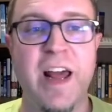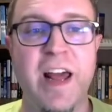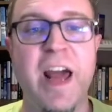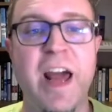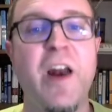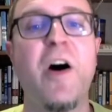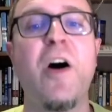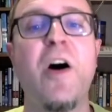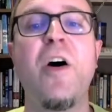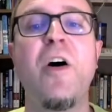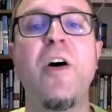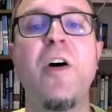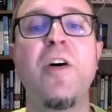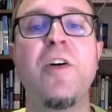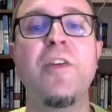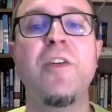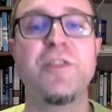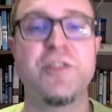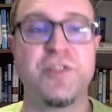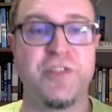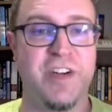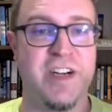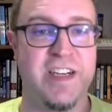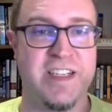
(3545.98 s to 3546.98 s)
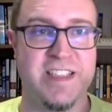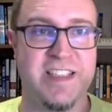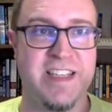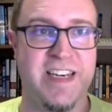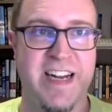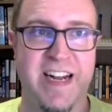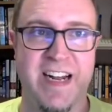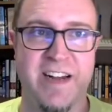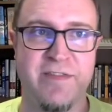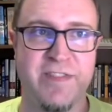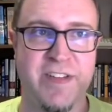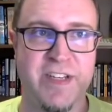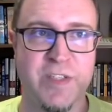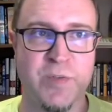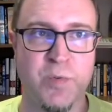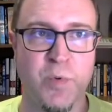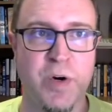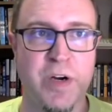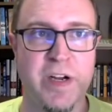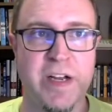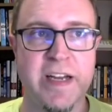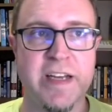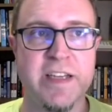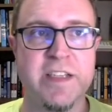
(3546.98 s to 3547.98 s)
at all trust that I have things
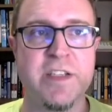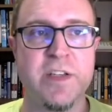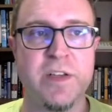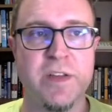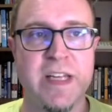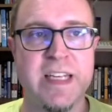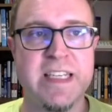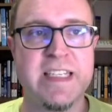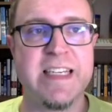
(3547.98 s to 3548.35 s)
working. So let's